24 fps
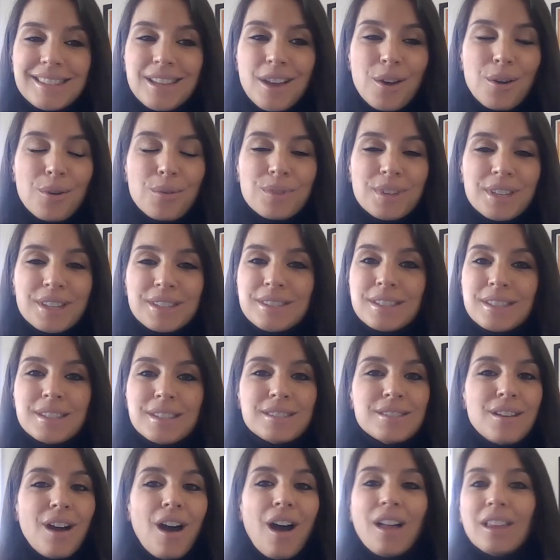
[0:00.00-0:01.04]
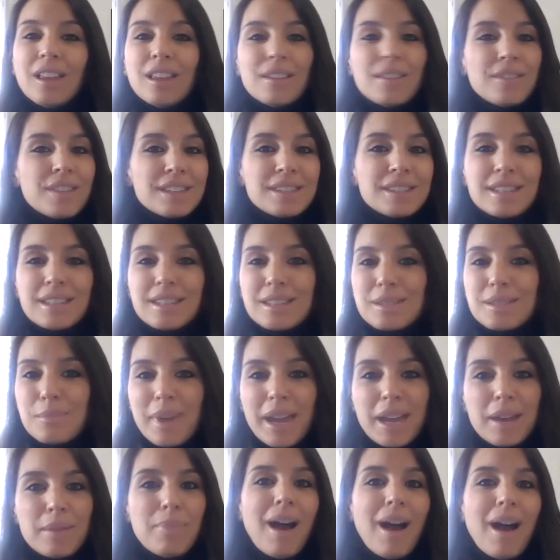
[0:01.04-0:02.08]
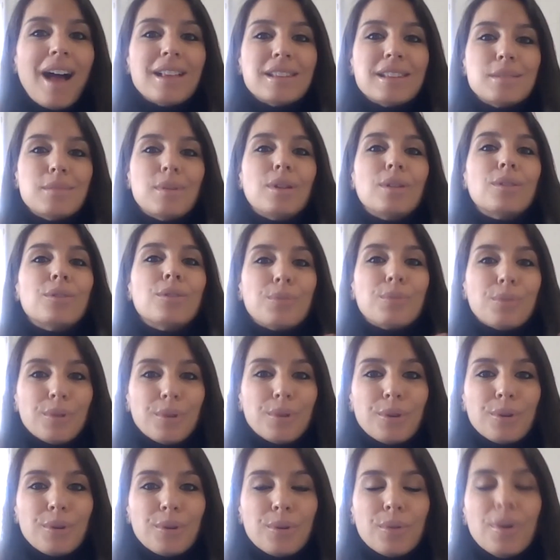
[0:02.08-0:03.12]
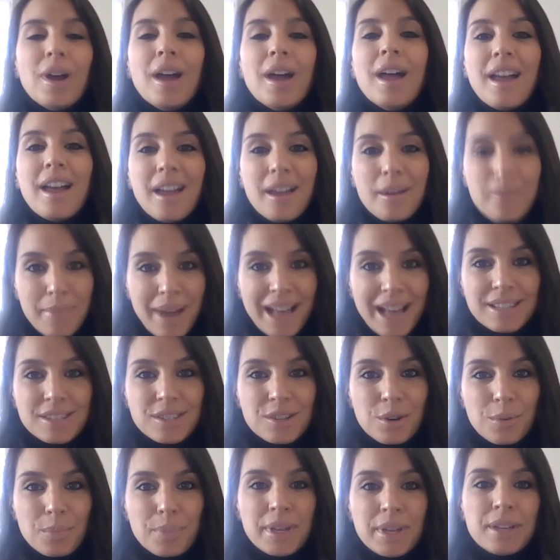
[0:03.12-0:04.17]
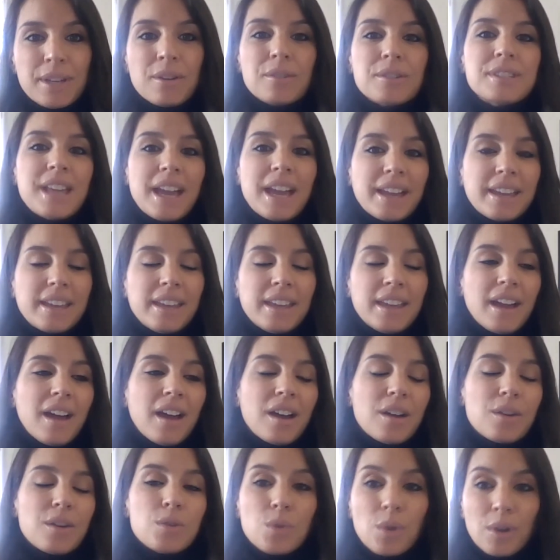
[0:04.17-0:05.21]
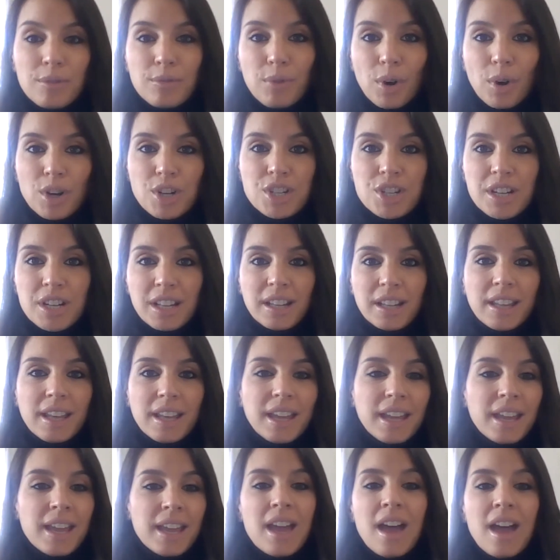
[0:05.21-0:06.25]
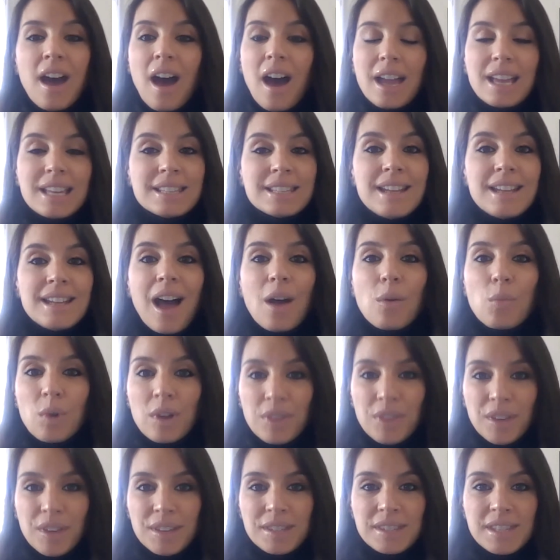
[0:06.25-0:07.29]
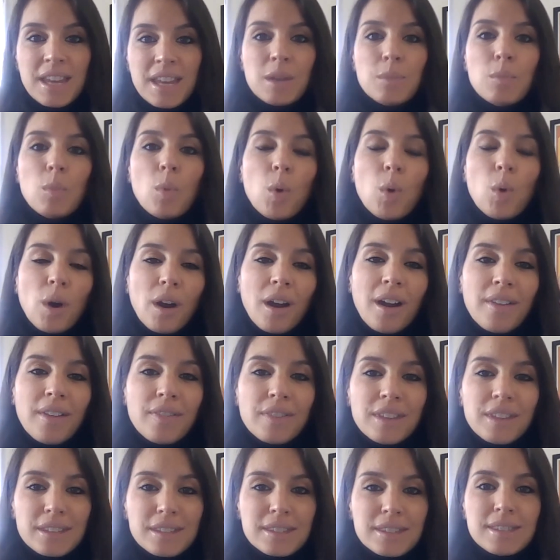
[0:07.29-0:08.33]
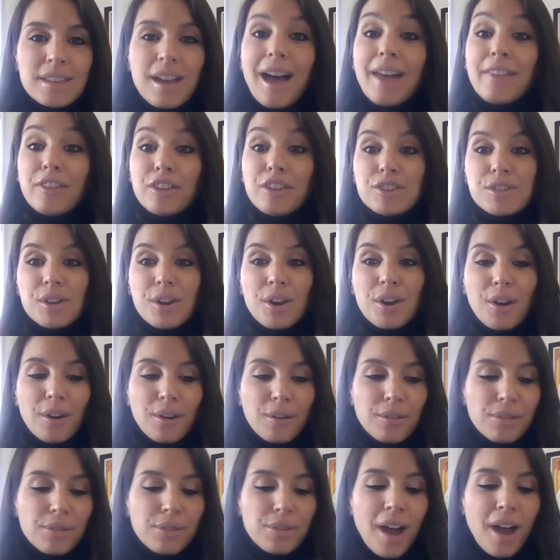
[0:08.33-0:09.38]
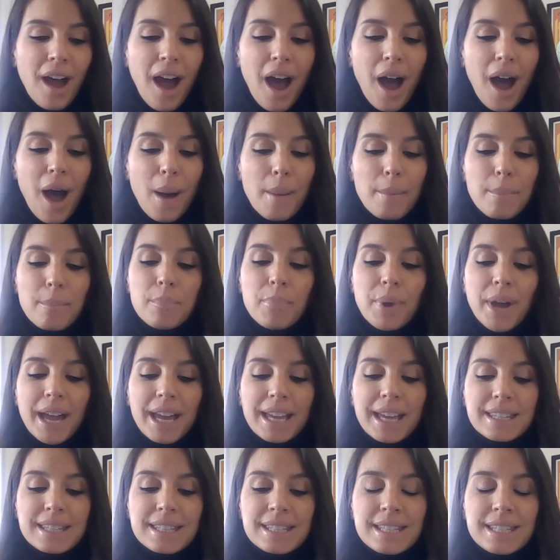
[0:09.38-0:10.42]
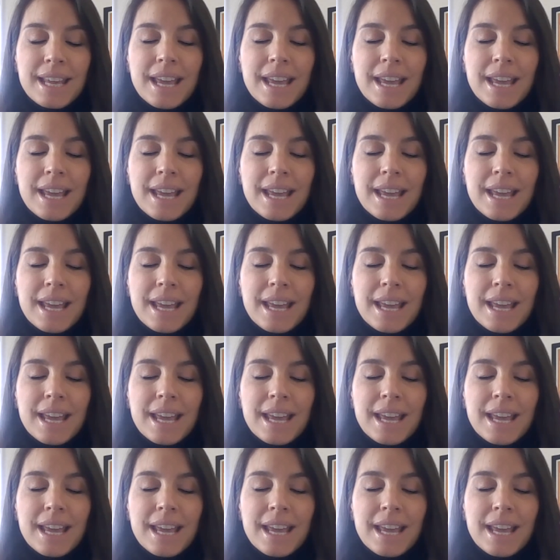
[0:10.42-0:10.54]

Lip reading: so all of this is made possible through Ambassador Peter Secchia, who unfortunately is not with us anymore on this earth. But